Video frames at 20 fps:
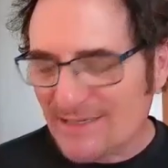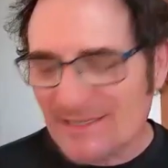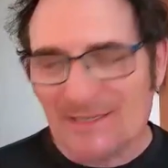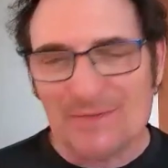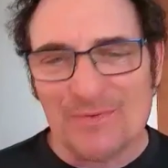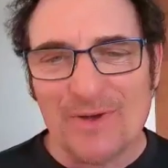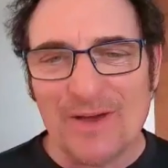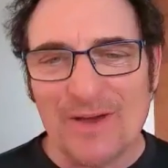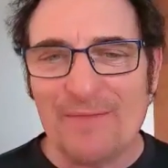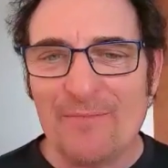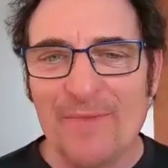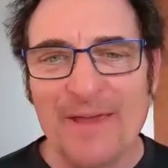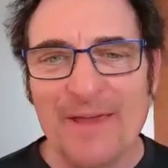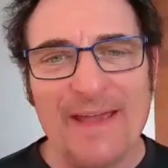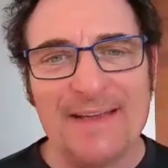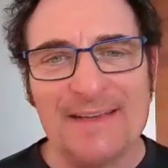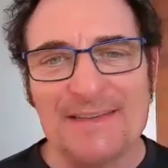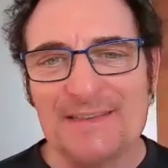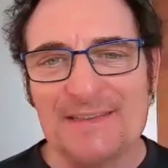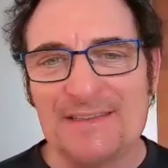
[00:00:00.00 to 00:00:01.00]
is what
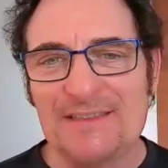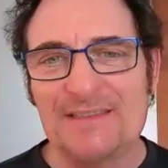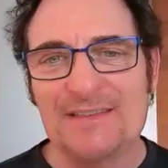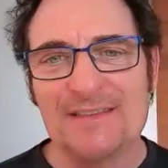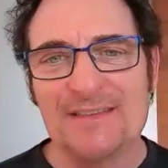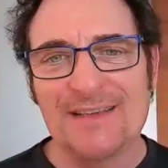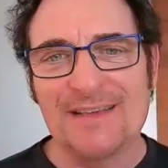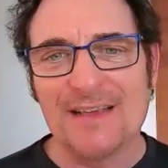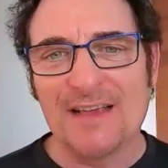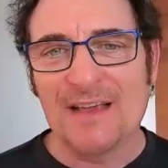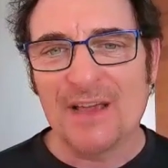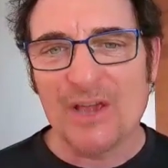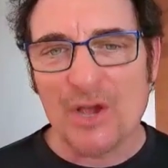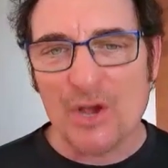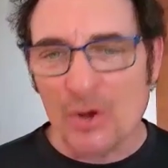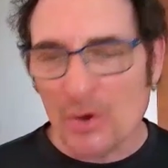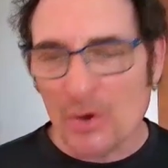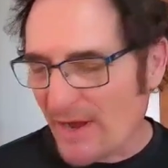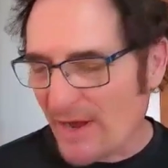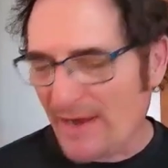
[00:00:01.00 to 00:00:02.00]
makes
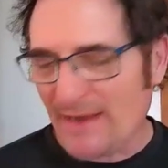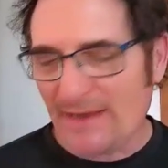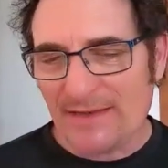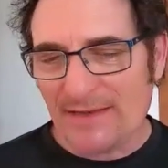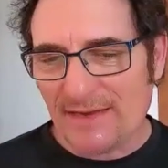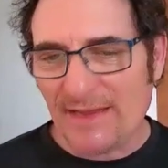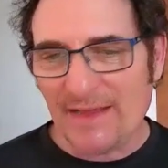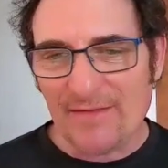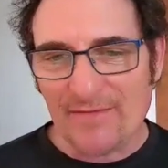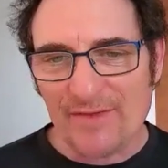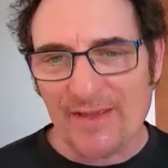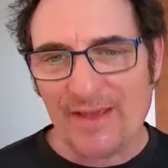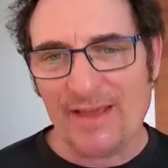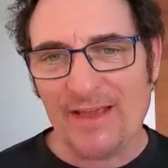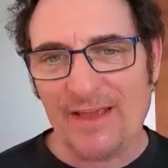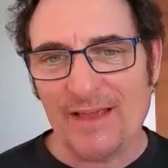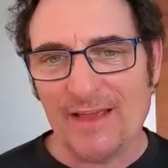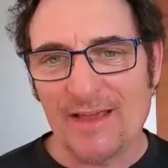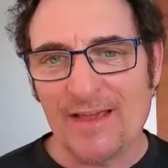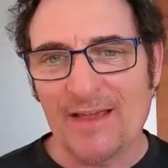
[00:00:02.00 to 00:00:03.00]
great
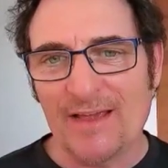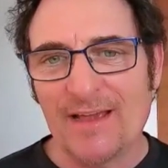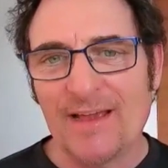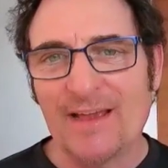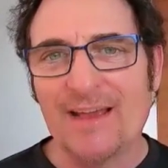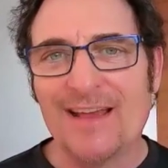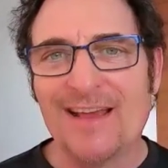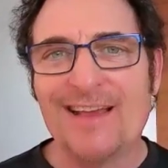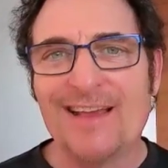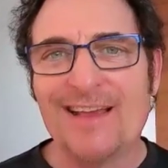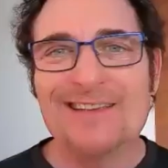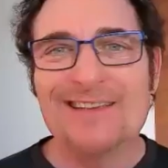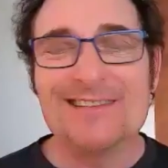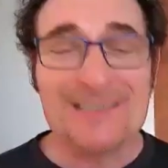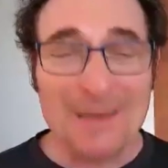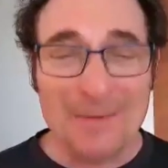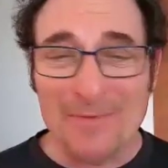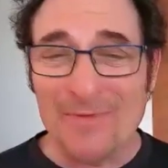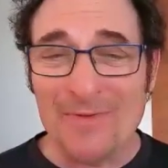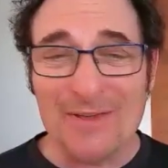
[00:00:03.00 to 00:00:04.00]
TV.
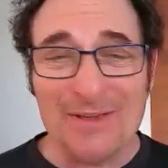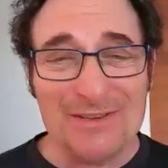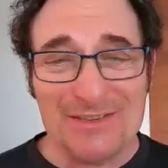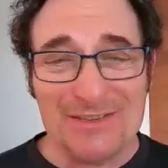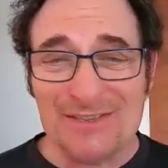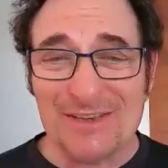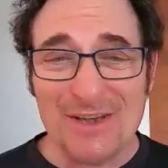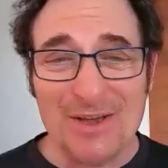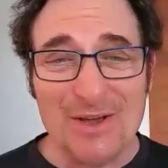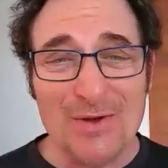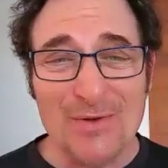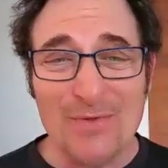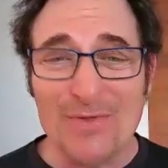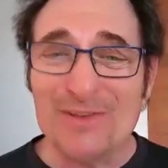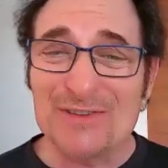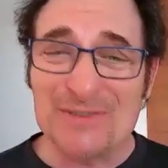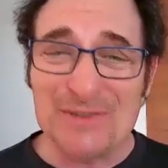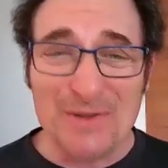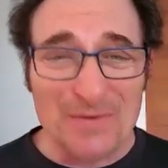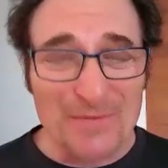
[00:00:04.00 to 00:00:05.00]
Some of it you just go,
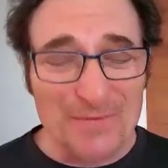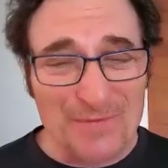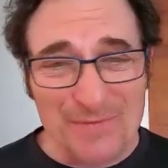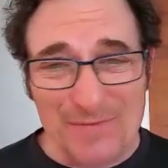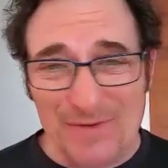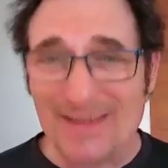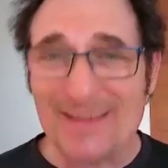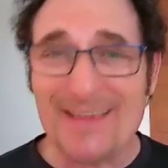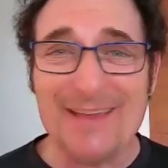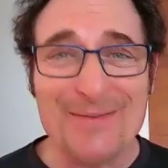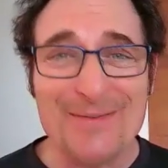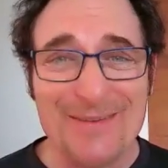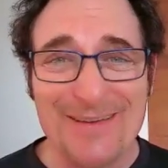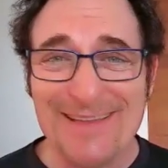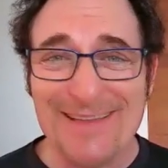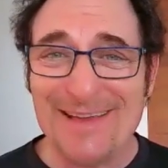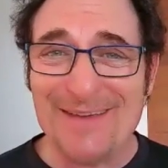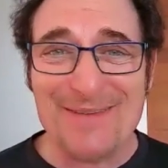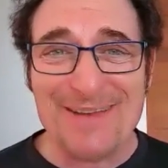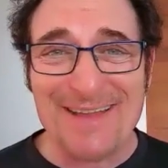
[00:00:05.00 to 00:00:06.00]
there's no fucking
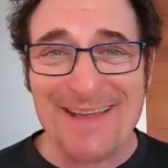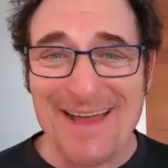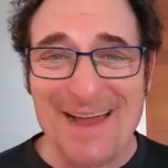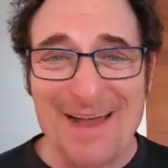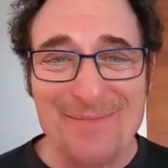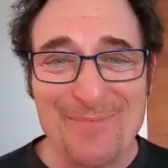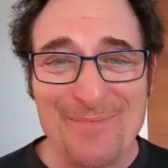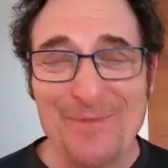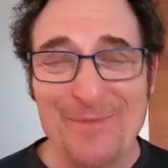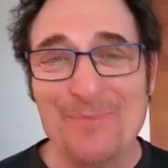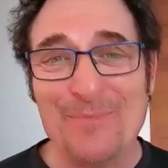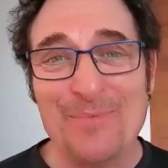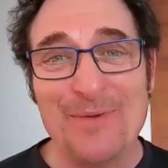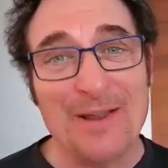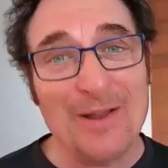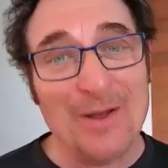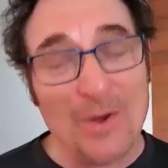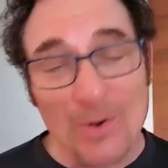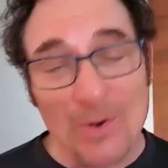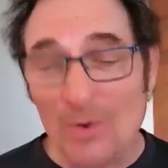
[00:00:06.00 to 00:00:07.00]
way that would happen,
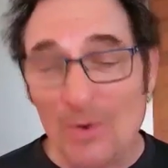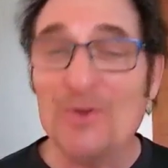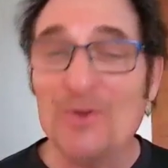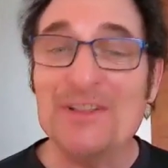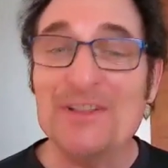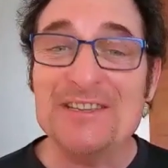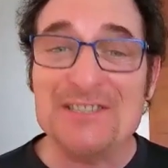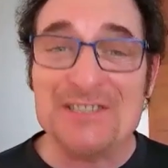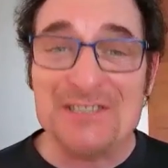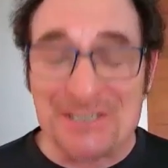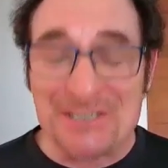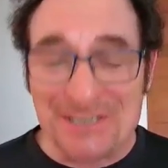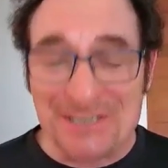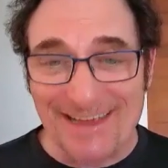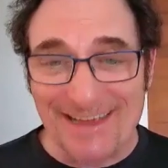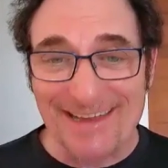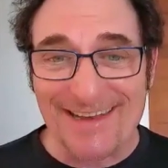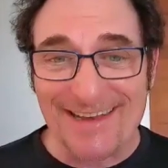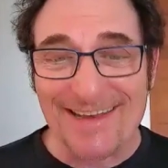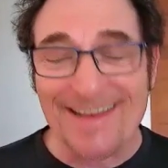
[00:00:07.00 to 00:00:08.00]
but holy
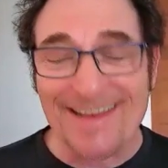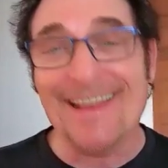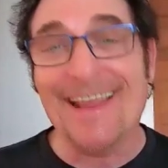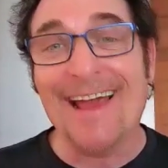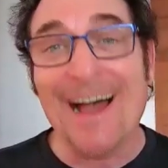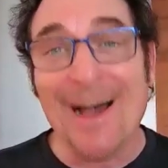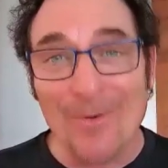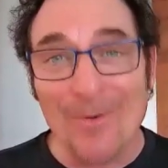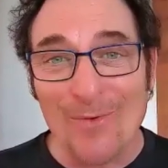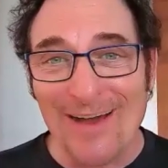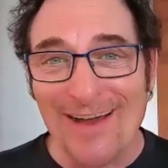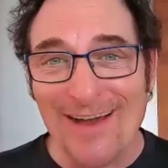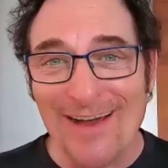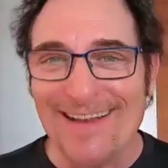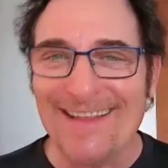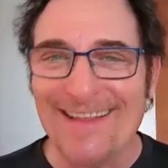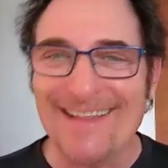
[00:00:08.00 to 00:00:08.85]
shit, now what?